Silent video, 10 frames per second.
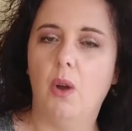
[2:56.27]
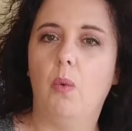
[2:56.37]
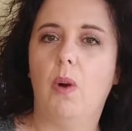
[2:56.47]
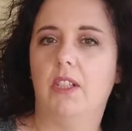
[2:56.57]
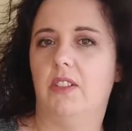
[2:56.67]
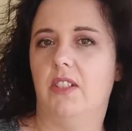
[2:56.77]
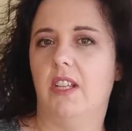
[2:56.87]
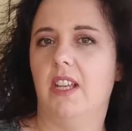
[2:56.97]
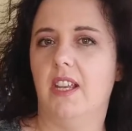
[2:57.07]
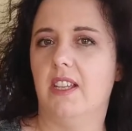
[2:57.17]
what
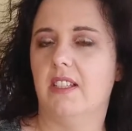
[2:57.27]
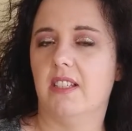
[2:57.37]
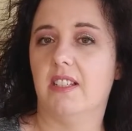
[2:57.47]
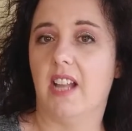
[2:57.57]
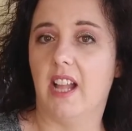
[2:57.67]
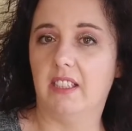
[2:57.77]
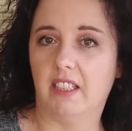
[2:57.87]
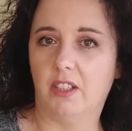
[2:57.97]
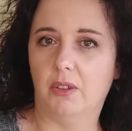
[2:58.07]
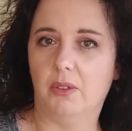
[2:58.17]
he is telling
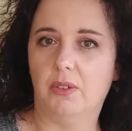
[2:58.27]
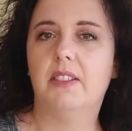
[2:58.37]
you.